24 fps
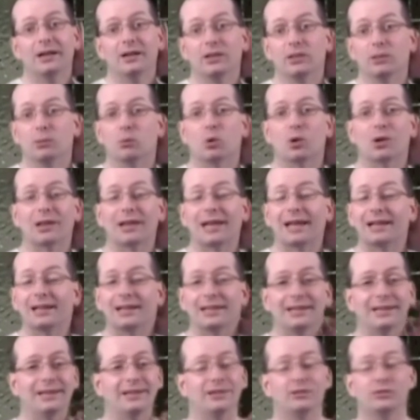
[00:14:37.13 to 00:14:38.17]
the more
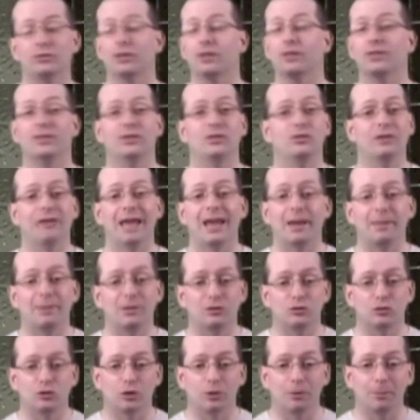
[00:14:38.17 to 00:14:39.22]
likely it is that these
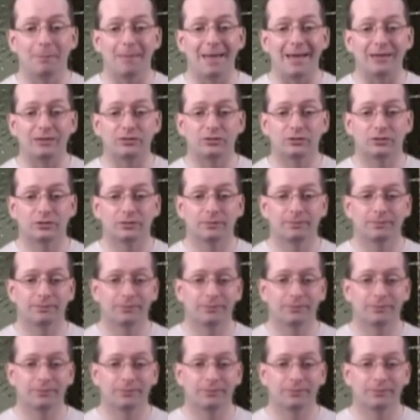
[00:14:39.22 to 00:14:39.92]
gametes are a mess.